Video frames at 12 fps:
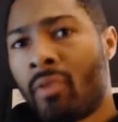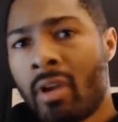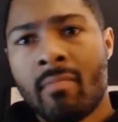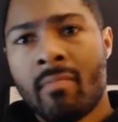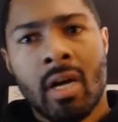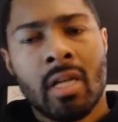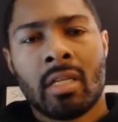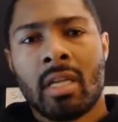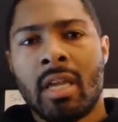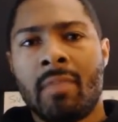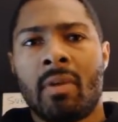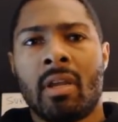Pretty
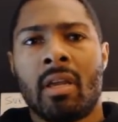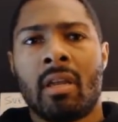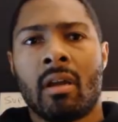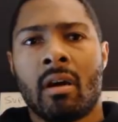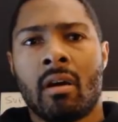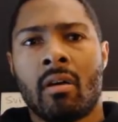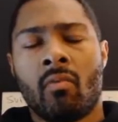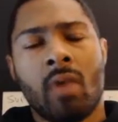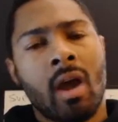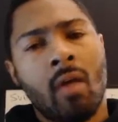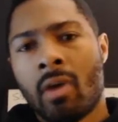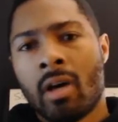much keeping it
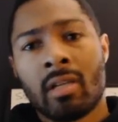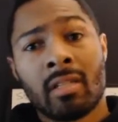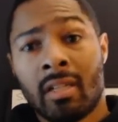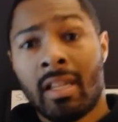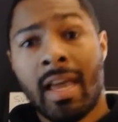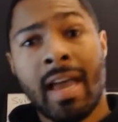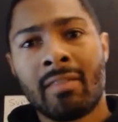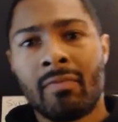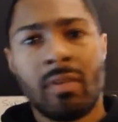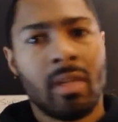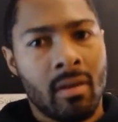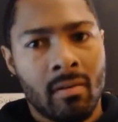where I was on the
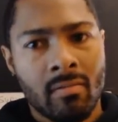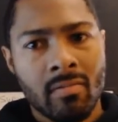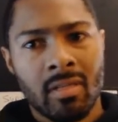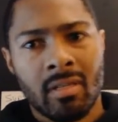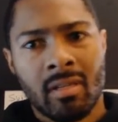last video,